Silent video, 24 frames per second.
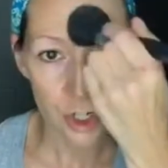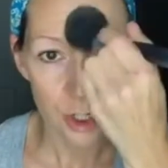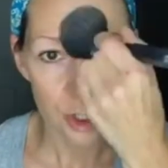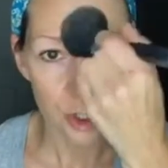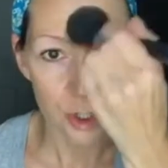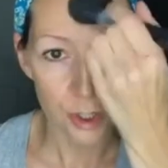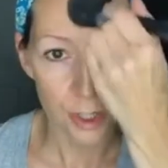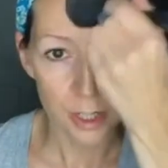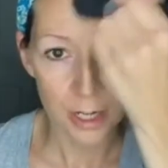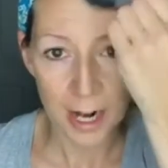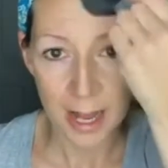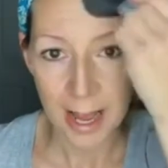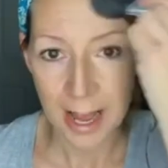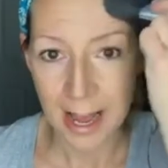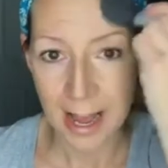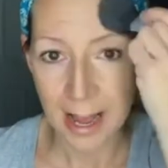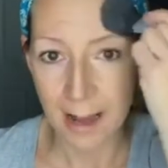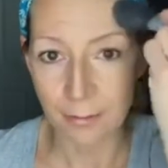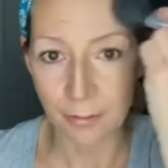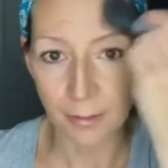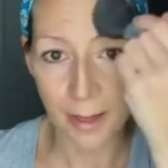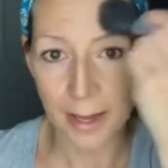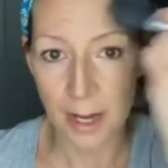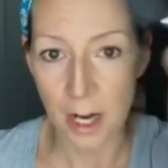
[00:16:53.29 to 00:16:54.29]
you're going to have
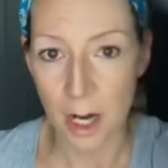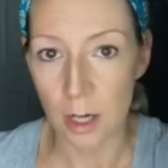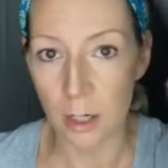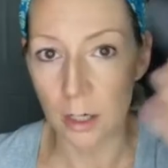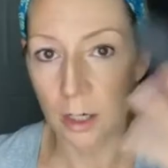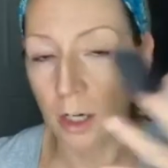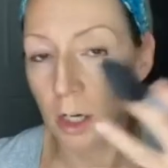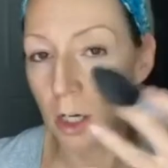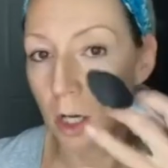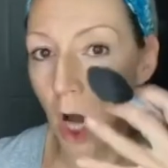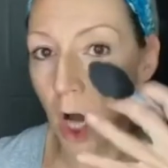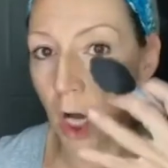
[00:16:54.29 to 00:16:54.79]
like a